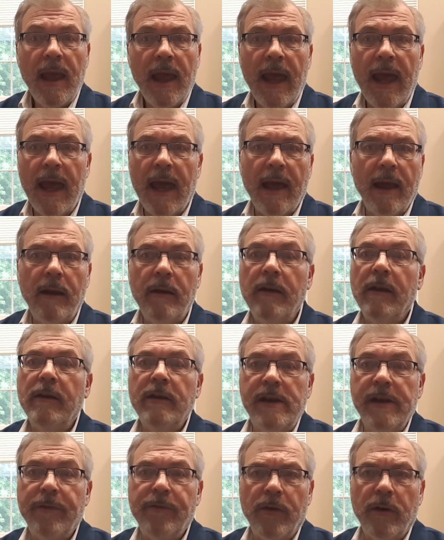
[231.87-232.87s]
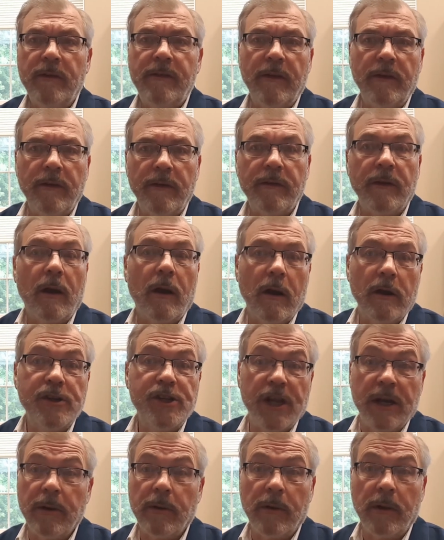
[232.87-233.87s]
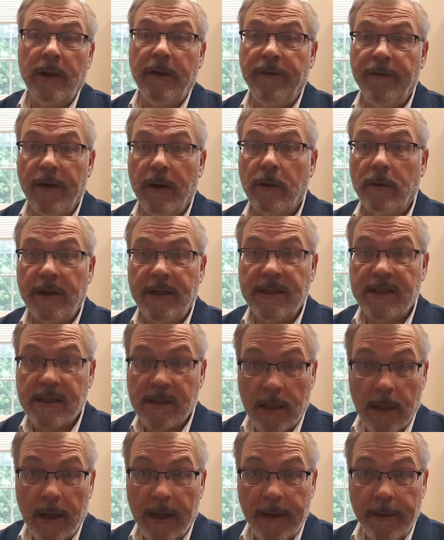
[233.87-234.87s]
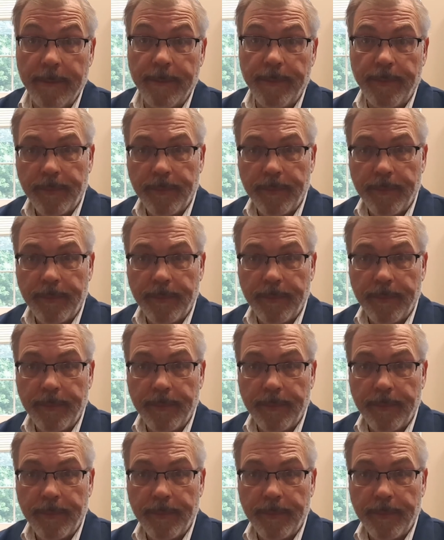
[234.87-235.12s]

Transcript: and differences are generally fairly slight.